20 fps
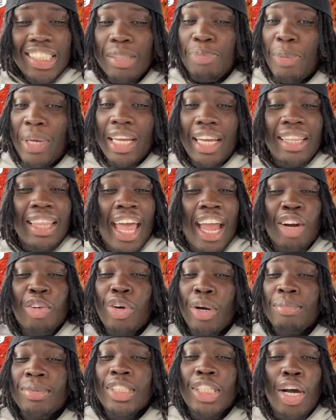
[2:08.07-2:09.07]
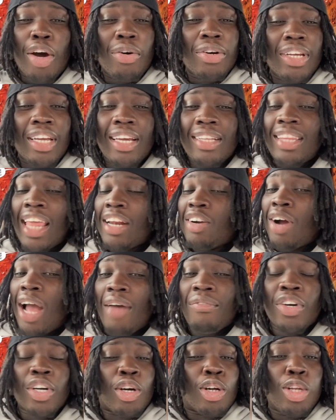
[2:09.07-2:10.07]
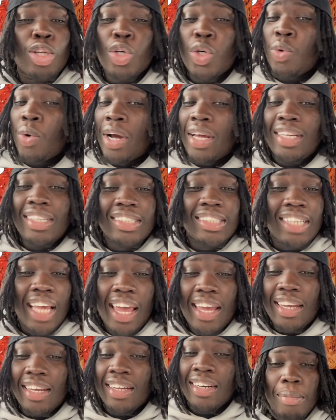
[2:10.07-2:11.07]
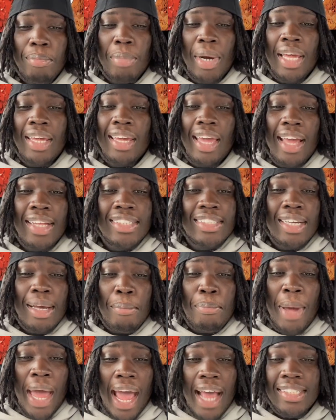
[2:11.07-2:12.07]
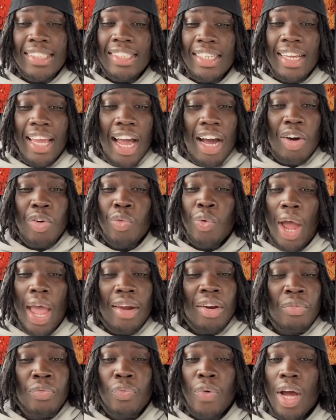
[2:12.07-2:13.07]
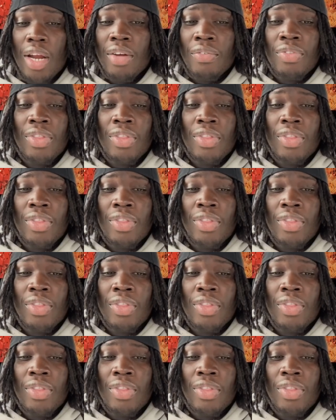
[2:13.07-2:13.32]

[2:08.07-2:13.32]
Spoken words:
speaking that Kryptonian, they don't have a clue what he's saying. But he ends up passing out right in front of